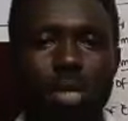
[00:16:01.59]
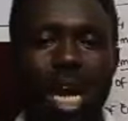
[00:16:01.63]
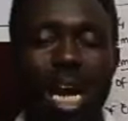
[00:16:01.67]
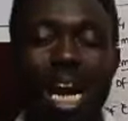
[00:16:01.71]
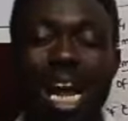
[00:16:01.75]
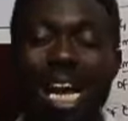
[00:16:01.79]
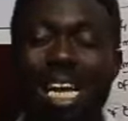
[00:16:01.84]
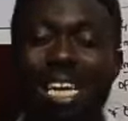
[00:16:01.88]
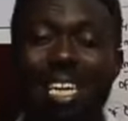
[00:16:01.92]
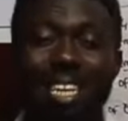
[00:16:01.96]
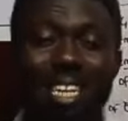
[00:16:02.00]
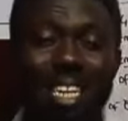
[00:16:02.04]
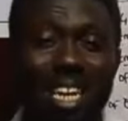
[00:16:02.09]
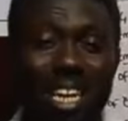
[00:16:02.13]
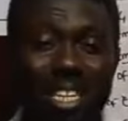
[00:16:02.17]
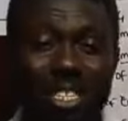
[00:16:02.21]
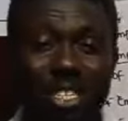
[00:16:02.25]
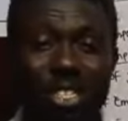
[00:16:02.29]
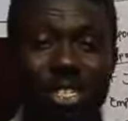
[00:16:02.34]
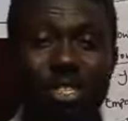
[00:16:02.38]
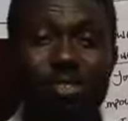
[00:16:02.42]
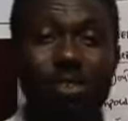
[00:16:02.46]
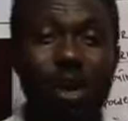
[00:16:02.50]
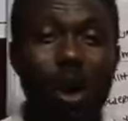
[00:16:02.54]
Like in
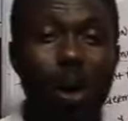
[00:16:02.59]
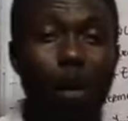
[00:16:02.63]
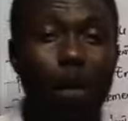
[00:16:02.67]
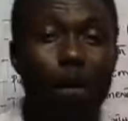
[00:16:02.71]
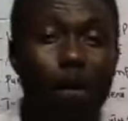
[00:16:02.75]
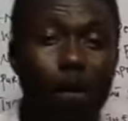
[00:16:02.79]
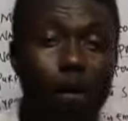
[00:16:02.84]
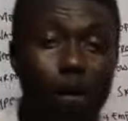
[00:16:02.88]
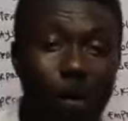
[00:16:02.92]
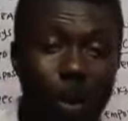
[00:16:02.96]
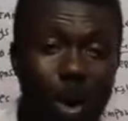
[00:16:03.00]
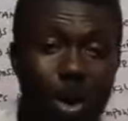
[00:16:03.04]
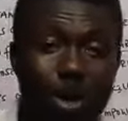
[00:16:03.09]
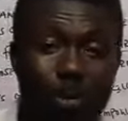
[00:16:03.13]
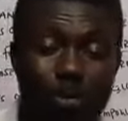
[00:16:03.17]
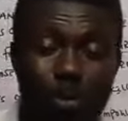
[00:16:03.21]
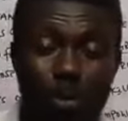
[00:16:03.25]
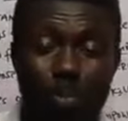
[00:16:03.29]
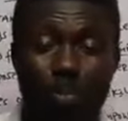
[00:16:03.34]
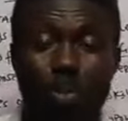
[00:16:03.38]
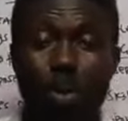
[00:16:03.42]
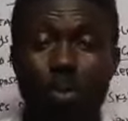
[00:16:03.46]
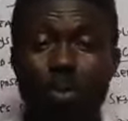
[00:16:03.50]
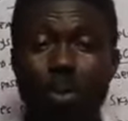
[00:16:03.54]
Nigeria, one of
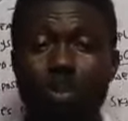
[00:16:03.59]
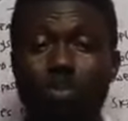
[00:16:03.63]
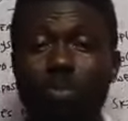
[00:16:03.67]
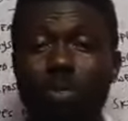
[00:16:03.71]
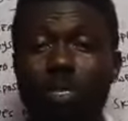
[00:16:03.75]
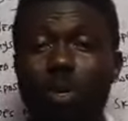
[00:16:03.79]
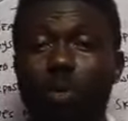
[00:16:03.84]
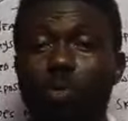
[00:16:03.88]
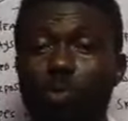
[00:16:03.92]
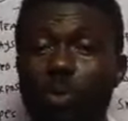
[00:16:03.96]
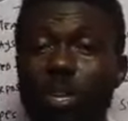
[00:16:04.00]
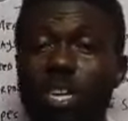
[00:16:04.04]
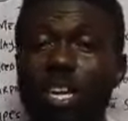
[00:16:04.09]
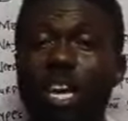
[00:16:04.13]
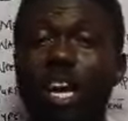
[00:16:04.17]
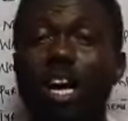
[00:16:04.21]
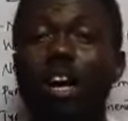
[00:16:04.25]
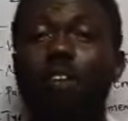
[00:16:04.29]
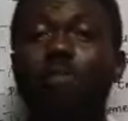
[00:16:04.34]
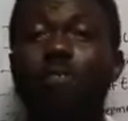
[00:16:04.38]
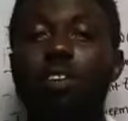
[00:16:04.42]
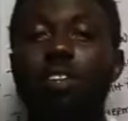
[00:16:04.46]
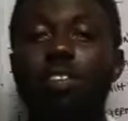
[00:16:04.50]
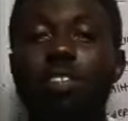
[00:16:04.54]
the problems that we
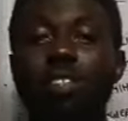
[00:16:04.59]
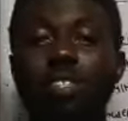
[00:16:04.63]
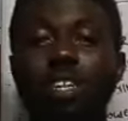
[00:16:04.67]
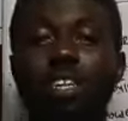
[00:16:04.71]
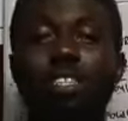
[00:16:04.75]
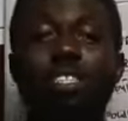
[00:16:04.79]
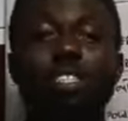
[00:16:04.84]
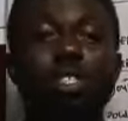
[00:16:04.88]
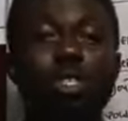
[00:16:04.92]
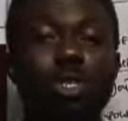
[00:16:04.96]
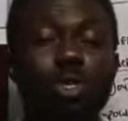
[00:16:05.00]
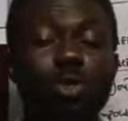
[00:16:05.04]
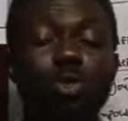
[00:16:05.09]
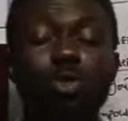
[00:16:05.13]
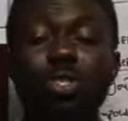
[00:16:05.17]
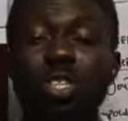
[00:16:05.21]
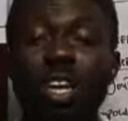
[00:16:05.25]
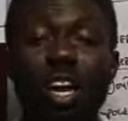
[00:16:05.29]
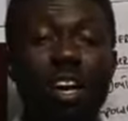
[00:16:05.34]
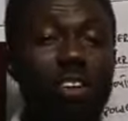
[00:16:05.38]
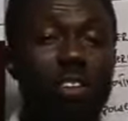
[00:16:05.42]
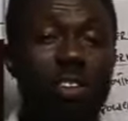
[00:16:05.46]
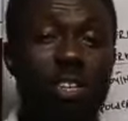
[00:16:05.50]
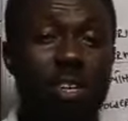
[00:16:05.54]
have is that the youth
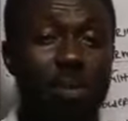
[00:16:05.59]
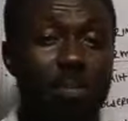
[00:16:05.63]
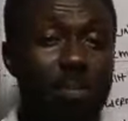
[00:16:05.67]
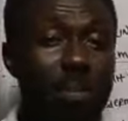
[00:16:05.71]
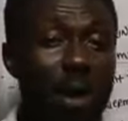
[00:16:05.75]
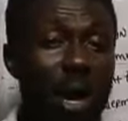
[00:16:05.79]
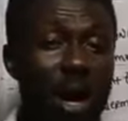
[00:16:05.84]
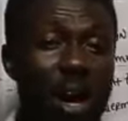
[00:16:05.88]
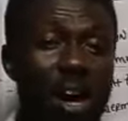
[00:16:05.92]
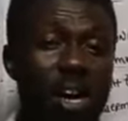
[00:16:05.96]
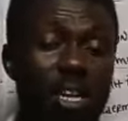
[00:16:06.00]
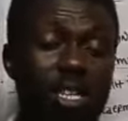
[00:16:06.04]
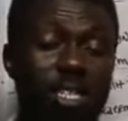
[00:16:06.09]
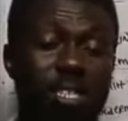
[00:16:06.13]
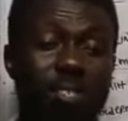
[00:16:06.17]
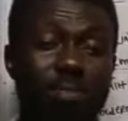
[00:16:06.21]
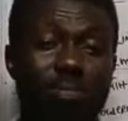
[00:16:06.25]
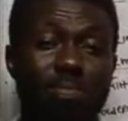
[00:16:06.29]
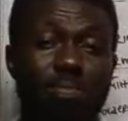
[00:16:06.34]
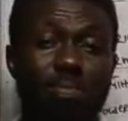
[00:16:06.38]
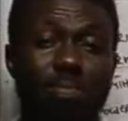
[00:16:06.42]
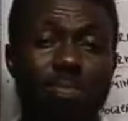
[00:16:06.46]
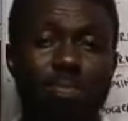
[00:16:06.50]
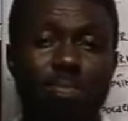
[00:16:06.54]
are not empowered.
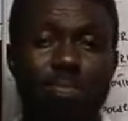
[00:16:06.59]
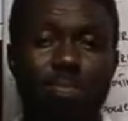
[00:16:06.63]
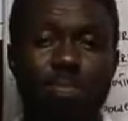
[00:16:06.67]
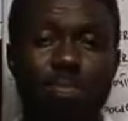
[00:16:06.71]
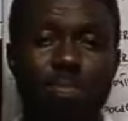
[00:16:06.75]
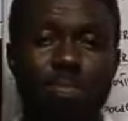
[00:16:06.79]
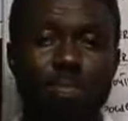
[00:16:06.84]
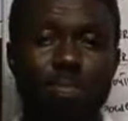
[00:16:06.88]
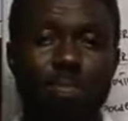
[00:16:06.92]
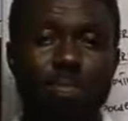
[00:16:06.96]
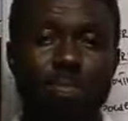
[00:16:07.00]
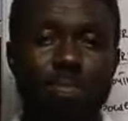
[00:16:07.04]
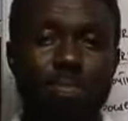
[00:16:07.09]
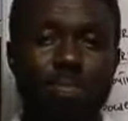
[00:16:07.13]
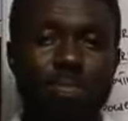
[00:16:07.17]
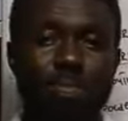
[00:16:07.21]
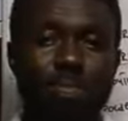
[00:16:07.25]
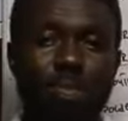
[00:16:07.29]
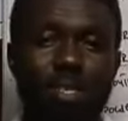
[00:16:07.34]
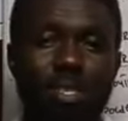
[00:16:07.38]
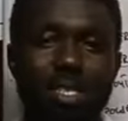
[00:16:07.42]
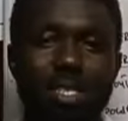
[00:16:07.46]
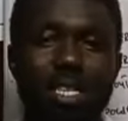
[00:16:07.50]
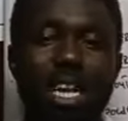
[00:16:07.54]

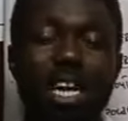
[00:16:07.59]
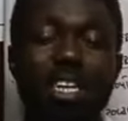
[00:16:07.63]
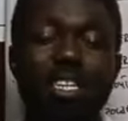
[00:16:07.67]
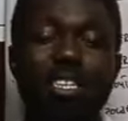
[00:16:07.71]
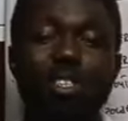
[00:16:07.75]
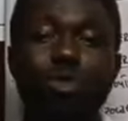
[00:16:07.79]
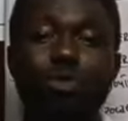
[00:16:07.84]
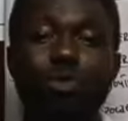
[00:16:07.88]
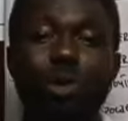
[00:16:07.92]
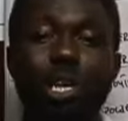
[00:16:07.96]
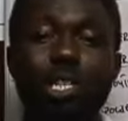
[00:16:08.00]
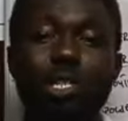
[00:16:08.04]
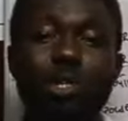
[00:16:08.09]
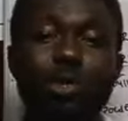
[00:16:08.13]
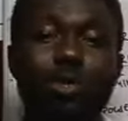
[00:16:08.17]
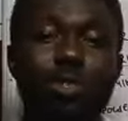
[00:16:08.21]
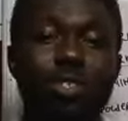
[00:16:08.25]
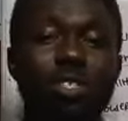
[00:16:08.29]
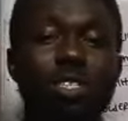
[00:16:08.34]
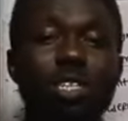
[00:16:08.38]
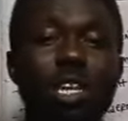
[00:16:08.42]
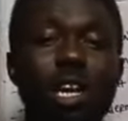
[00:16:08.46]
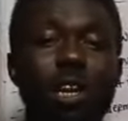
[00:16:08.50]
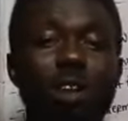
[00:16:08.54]
That is why you
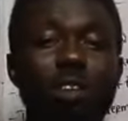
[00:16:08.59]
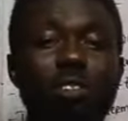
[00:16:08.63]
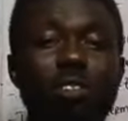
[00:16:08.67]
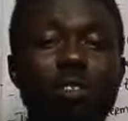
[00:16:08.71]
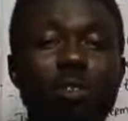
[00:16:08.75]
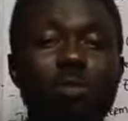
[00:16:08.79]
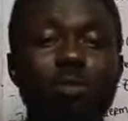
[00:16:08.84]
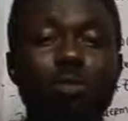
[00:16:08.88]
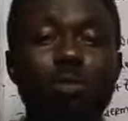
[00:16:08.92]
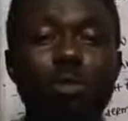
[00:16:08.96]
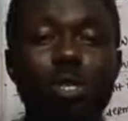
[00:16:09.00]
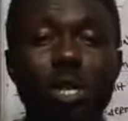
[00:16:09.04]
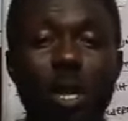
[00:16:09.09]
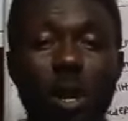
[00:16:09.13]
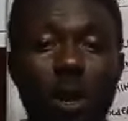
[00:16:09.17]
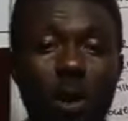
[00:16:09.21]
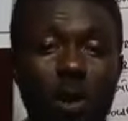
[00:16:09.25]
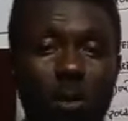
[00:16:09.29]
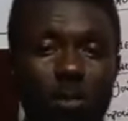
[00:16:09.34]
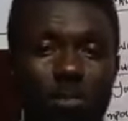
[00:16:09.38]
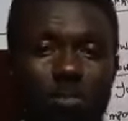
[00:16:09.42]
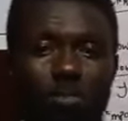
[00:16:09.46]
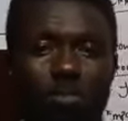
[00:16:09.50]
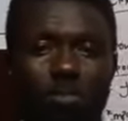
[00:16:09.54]
see a lot of
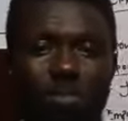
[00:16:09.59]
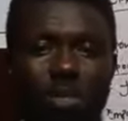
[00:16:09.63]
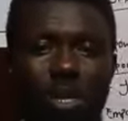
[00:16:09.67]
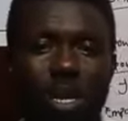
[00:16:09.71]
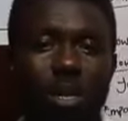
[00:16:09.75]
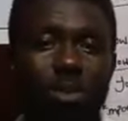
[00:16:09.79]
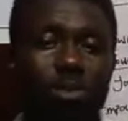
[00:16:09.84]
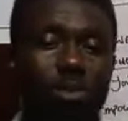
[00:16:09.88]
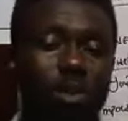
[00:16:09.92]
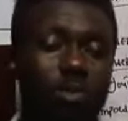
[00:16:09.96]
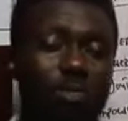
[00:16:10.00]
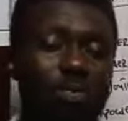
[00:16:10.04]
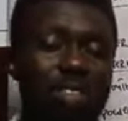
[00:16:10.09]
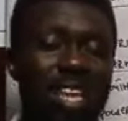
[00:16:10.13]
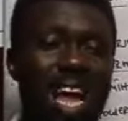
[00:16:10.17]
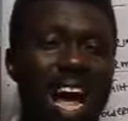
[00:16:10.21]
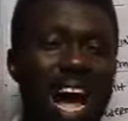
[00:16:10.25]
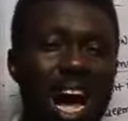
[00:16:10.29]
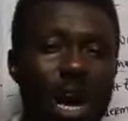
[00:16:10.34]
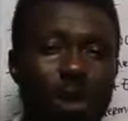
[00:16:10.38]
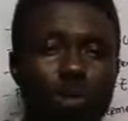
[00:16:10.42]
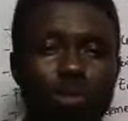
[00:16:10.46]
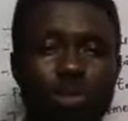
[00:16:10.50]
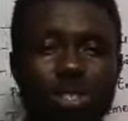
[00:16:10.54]
hoodlums, a lot of
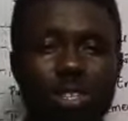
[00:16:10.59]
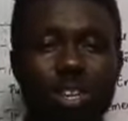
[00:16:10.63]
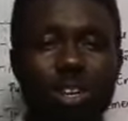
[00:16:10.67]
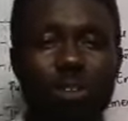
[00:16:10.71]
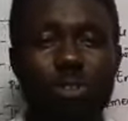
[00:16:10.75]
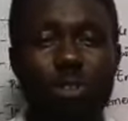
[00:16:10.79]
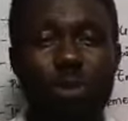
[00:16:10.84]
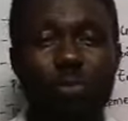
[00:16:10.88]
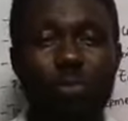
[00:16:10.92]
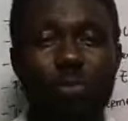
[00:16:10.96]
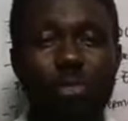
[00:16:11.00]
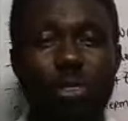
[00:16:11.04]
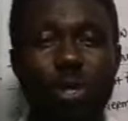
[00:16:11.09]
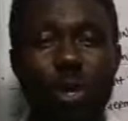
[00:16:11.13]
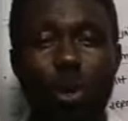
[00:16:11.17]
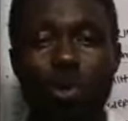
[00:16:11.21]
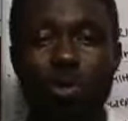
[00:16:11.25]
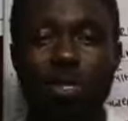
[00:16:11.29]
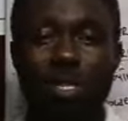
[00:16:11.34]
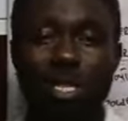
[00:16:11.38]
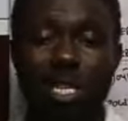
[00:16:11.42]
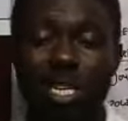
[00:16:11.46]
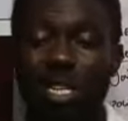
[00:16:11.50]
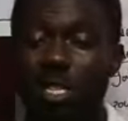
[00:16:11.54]
touts, a lot of
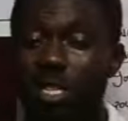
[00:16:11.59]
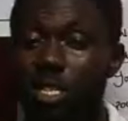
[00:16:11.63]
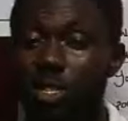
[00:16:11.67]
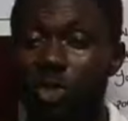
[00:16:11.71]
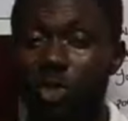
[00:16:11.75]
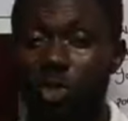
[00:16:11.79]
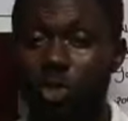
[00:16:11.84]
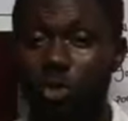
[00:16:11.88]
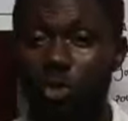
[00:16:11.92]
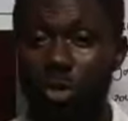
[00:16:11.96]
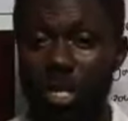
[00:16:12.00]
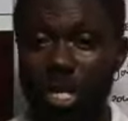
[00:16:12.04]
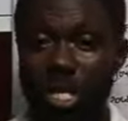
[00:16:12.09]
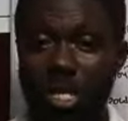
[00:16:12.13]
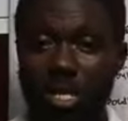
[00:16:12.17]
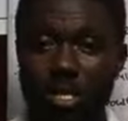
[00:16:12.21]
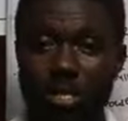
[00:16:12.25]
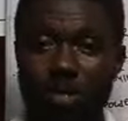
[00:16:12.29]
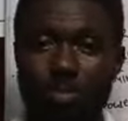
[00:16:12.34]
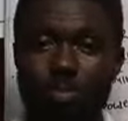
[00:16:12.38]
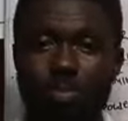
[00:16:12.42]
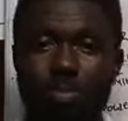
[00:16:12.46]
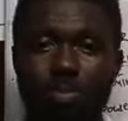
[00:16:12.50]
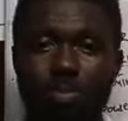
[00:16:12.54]
thugs in the streets.